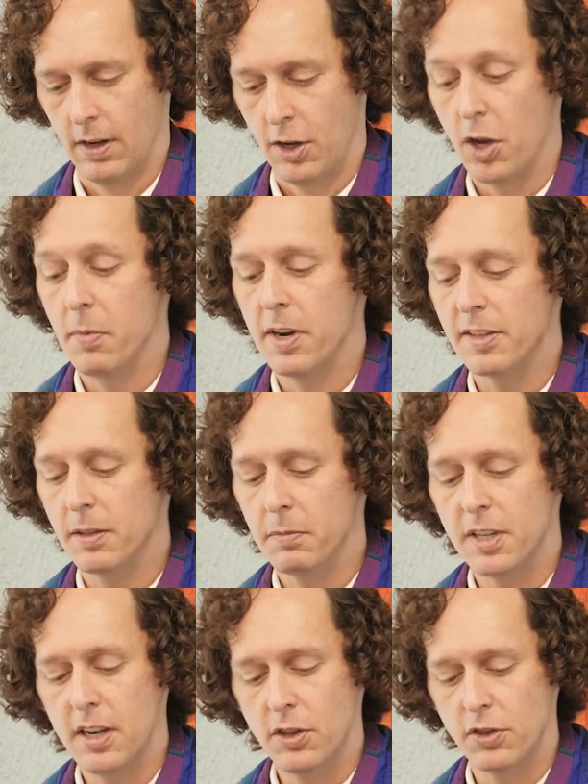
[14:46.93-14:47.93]
Humanism
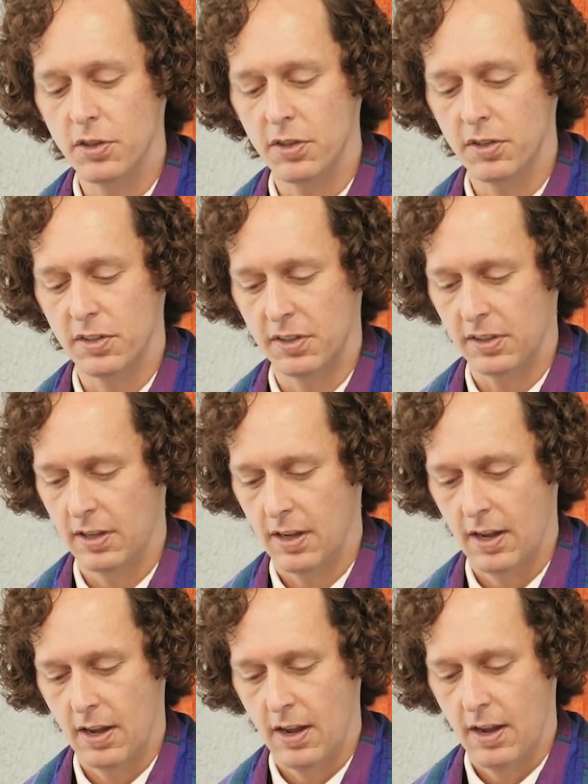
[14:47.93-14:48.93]
teaches
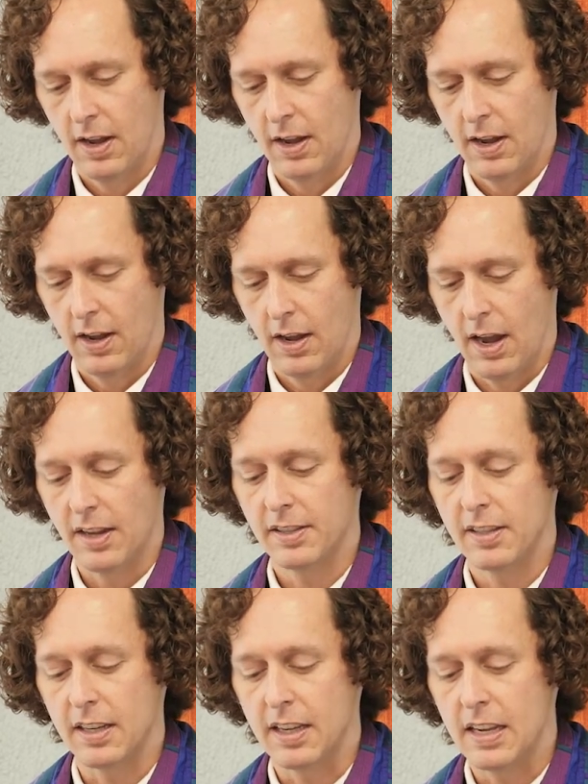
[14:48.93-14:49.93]
us
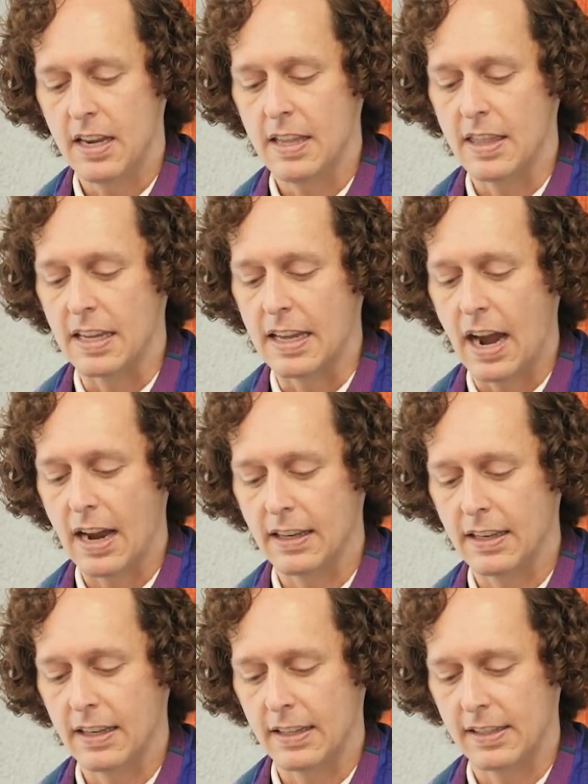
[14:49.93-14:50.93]
to heed the
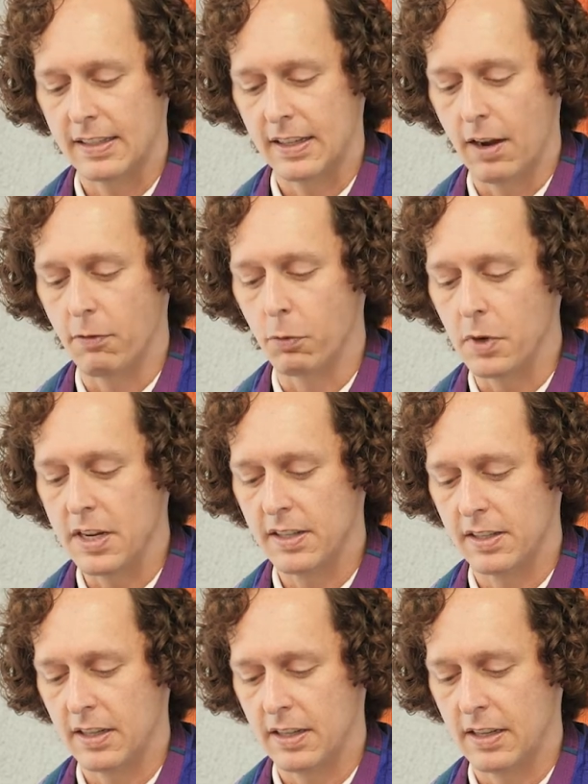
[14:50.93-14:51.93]
guidance of
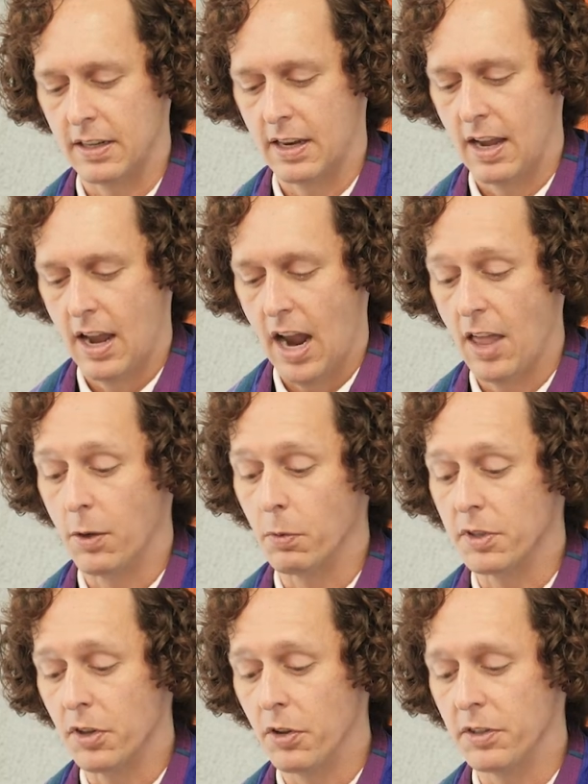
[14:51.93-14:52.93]
reason and the
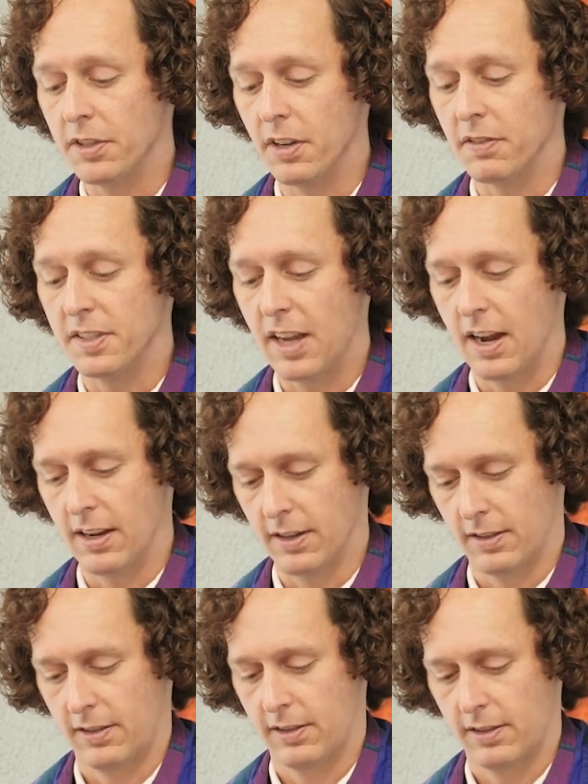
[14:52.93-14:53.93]
results of
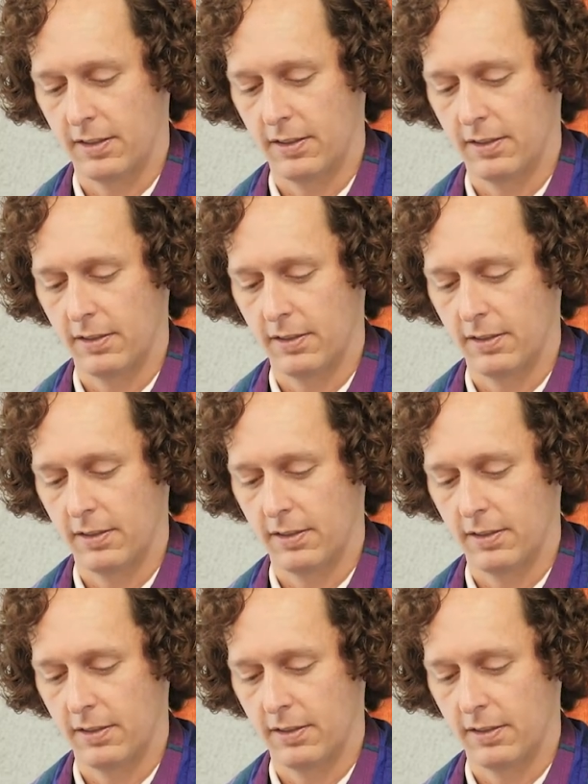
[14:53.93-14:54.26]
science.